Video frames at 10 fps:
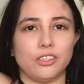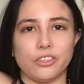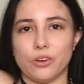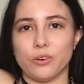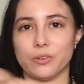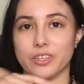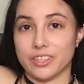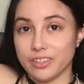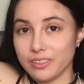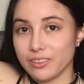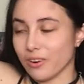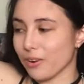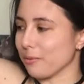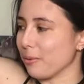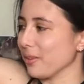So here
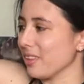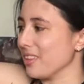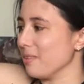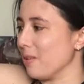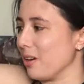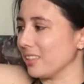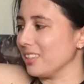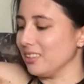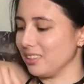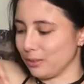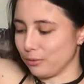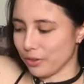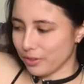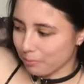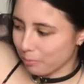are both of the boxes. They're
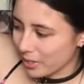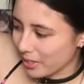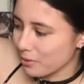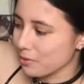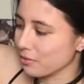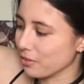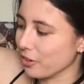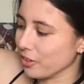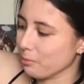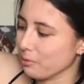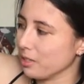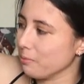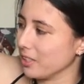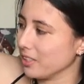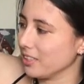very big overall. They pretty
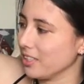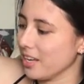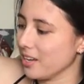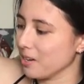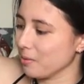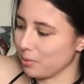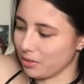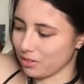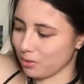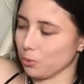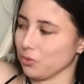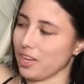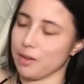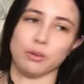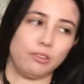much take up this whole
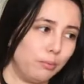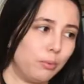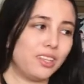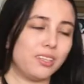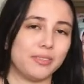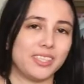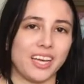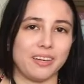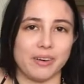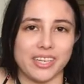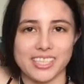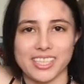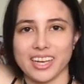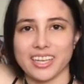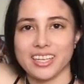table if you put them side by
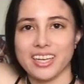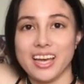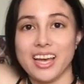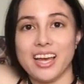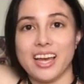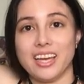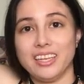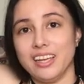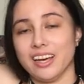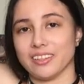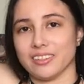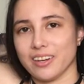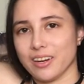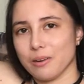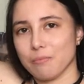side. And yeah,
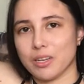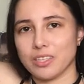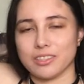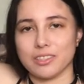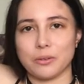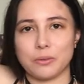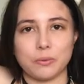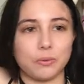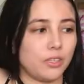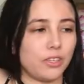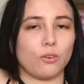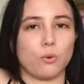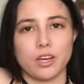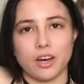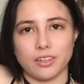um, so, you know,
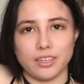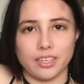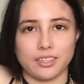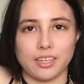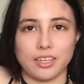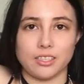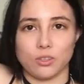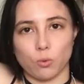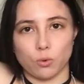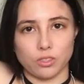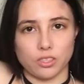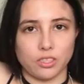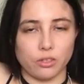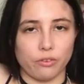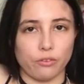quick context, I did order
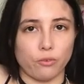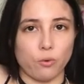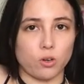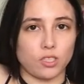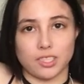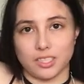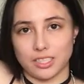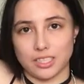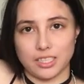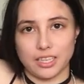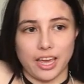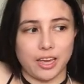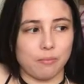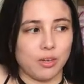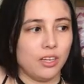these off of, of course, Ninin Game,